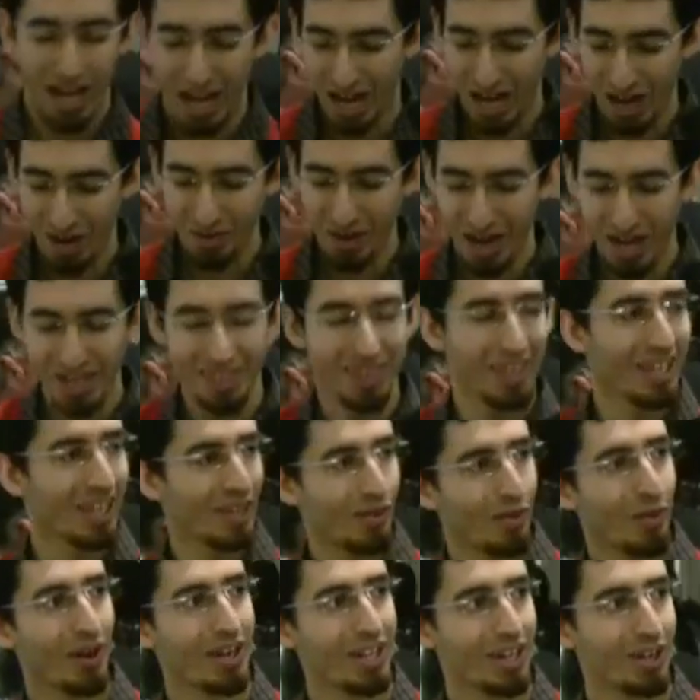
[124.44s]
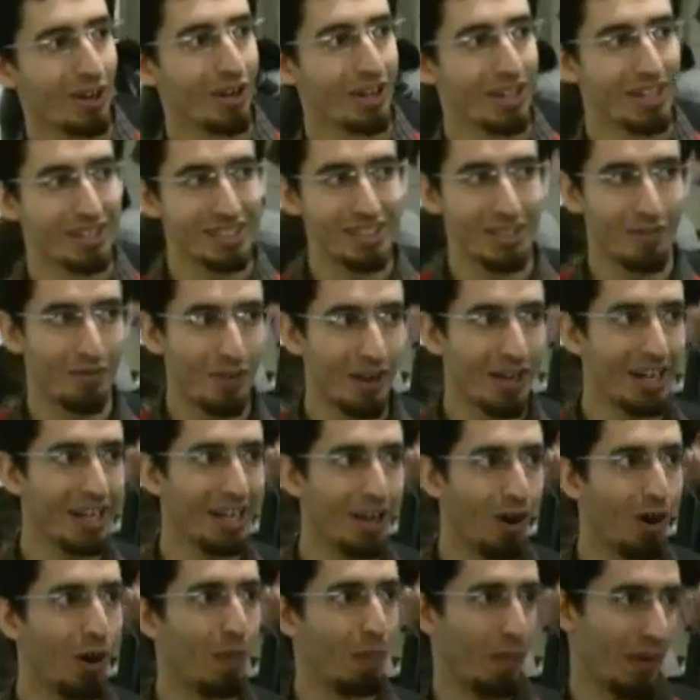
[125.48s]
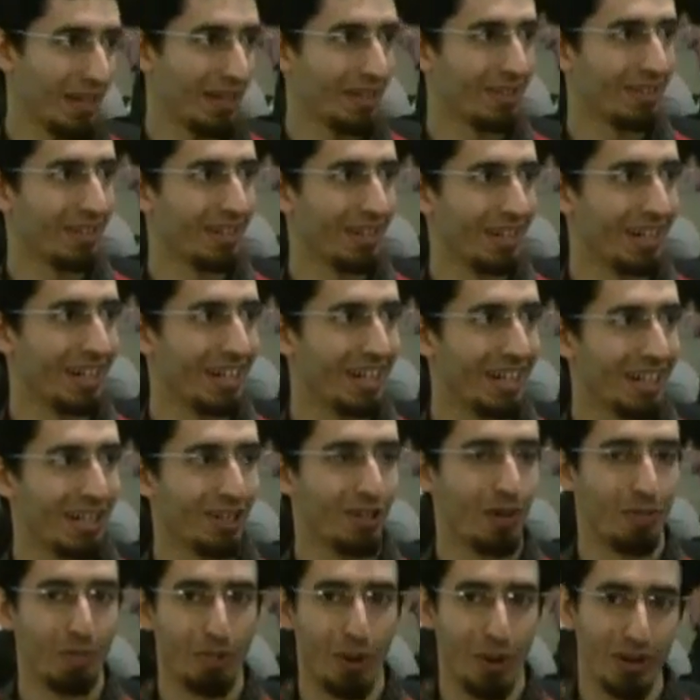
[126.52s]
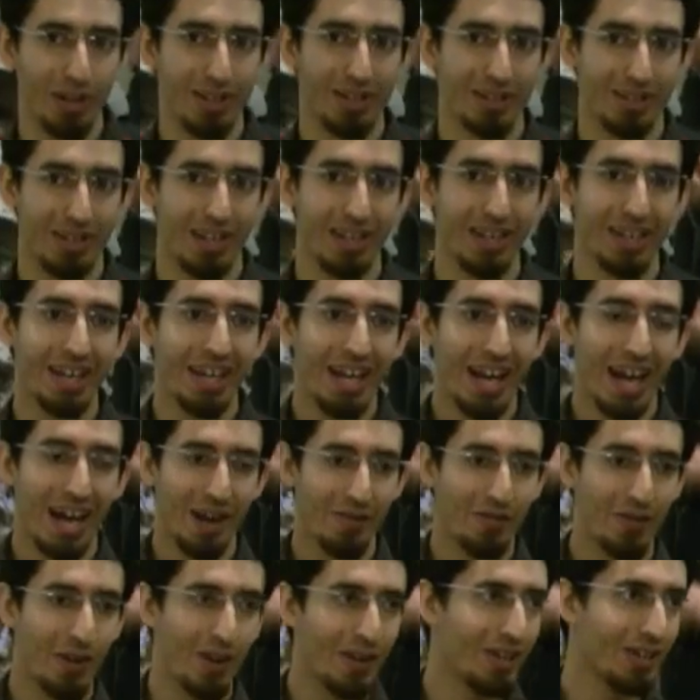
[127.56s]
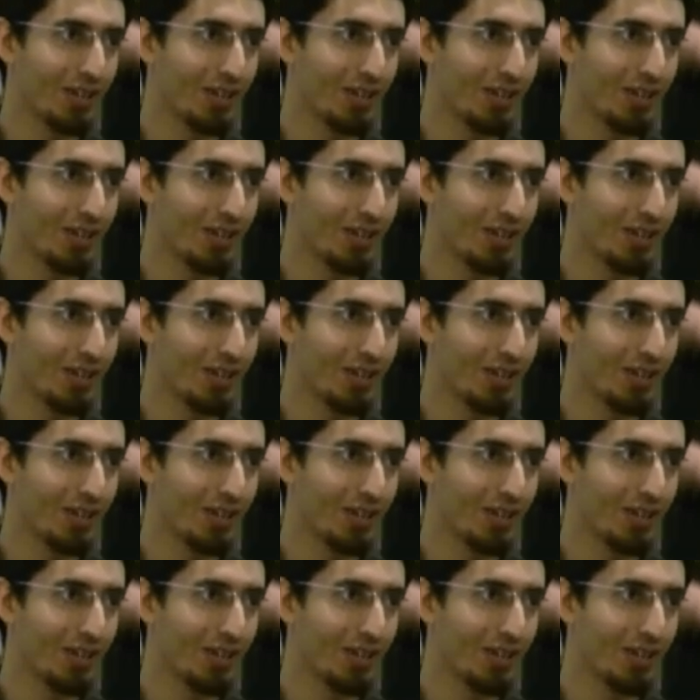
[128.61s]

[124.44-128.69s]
I think quite a lot. It's a very open-ended component, and I'm very